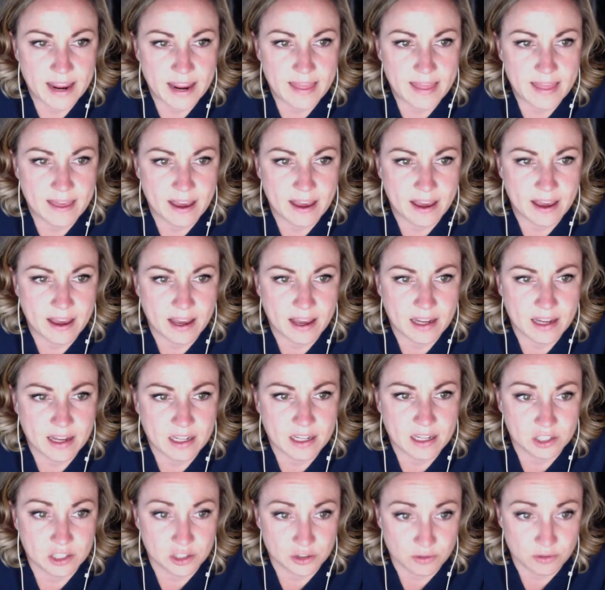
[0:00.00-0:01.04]
that it's
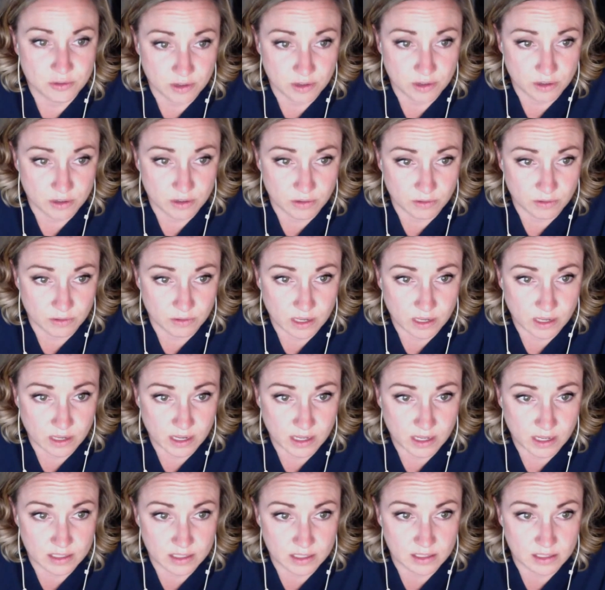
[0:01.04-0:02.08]
true,
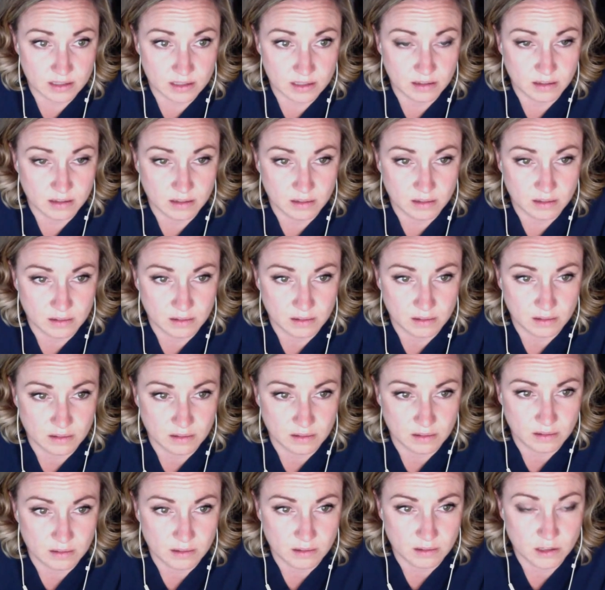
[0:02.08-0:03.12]
that
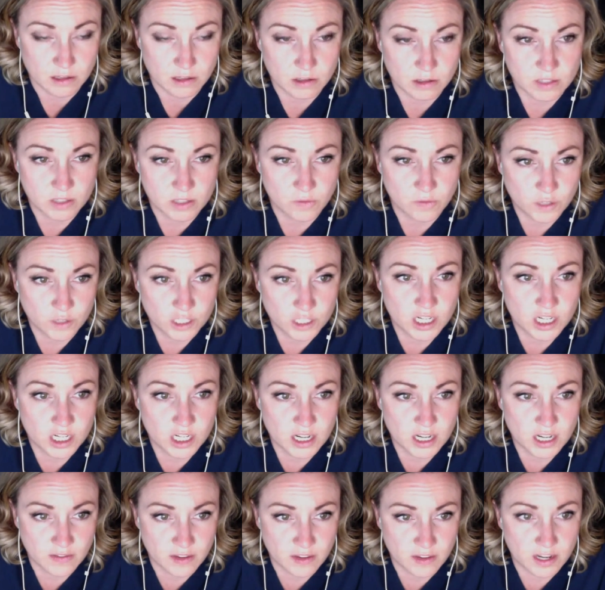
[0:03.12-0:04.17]
there's sufficient
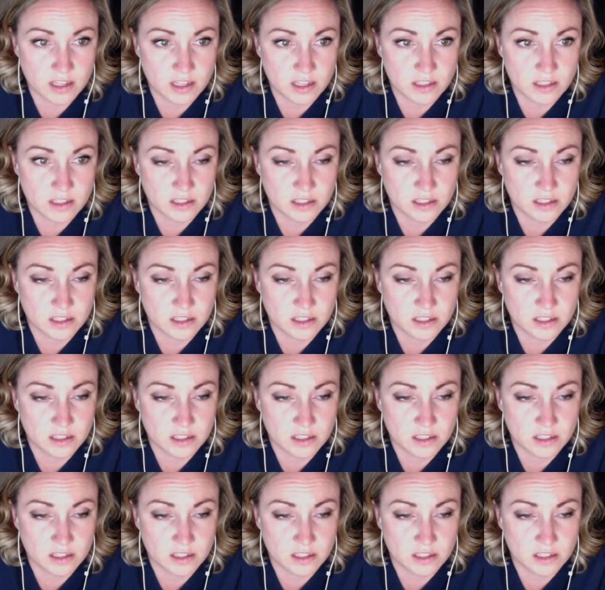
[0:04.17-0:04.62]
evidence